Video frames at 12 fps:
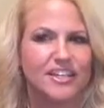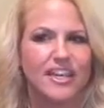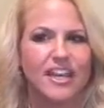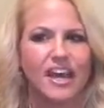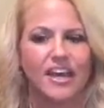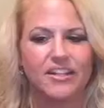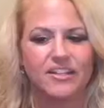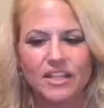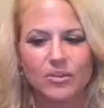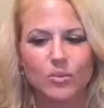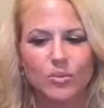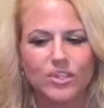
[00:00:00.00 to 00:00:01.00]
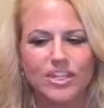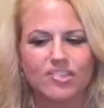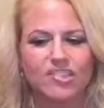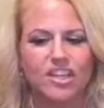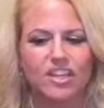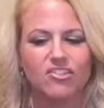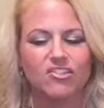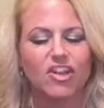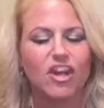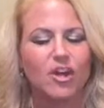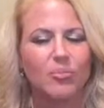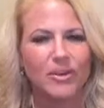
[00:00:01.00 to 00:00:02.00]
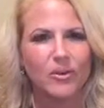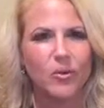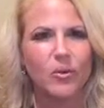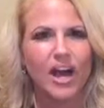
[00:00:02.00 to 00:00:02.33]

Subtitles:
And it really changed my whole